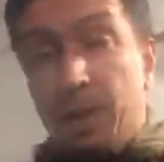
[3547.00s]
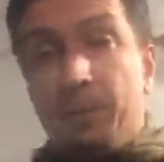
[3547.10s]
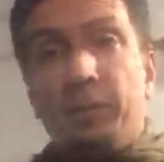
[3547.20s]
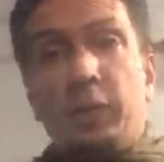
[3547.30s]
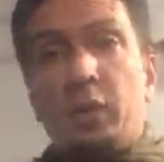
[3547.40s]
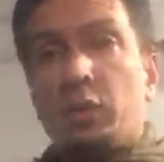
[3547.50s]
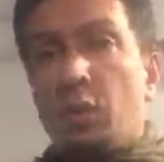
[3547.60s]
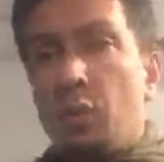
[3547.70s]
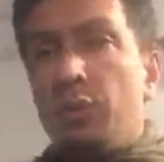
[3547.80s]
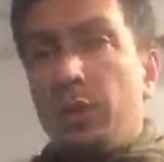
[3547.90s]
But
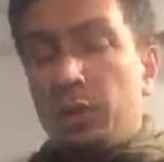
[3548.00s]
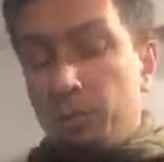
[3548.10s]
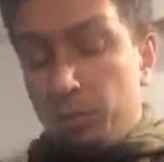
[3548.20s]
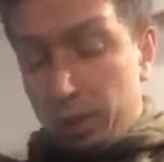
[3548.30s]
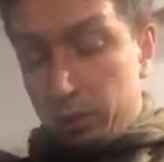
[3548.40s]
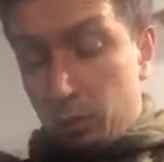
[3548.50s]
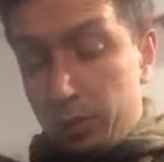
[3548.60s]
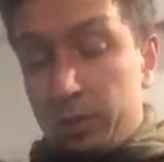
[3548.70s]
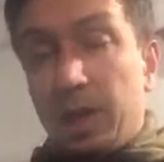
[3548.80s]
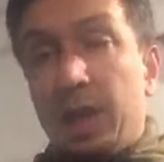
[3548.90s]
those are all very good
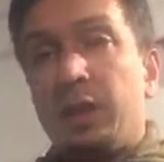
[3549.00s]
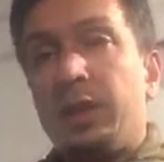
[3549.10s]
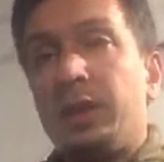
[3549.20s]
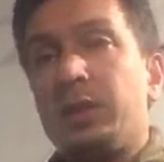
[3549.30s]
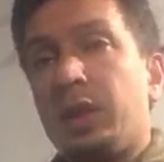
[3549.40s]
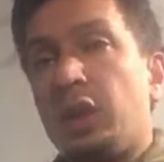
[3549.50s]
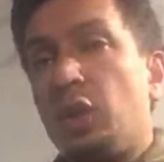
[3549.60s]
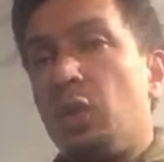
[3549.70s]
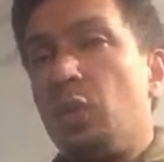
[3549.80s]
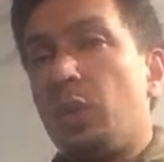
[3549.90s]
practical lessons and things that
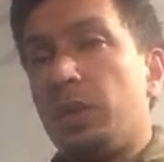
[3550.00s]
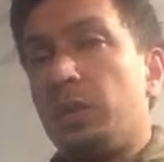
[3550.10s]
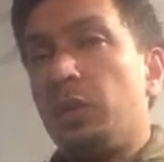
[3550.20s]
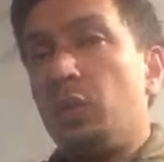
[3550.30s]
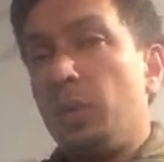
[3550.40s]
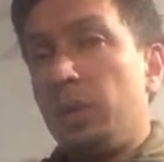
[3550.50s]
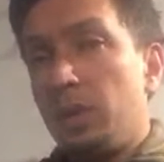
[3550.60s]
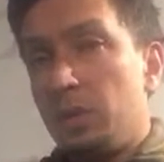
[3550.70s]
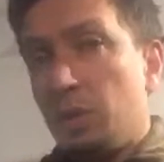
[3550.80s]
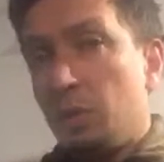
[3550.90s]
you can do with
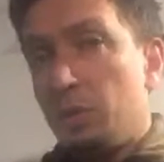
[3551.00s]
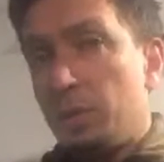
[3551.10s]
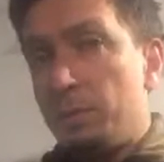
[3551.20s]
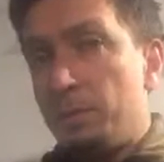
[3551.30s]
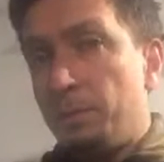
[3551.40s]
the children.